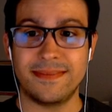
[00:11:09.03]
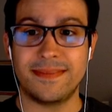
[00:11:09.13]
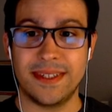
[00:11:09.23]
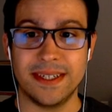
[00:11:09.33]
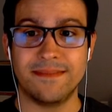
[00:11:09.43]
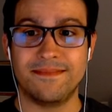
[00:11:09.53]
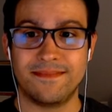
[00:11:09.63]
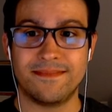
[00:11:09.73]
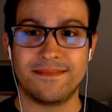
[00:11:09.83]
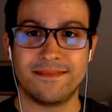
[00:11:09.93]

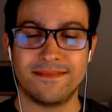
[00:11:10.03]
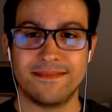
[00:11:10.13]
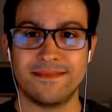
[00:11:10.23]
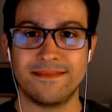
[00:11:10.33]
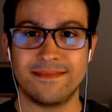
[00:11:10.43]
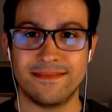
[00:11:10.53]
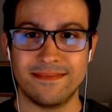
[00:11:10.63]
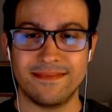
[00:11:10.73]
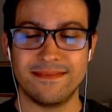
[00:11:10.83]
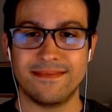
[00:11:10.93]

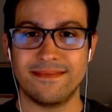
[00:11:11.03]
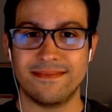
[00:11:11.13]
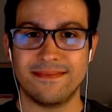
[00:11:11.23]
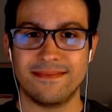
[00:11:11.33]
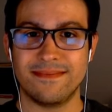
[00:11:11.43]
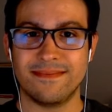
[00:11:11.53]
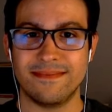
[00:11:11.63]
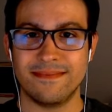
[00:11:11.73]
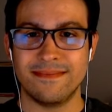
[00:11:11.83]
No words are spoken by the person on screen.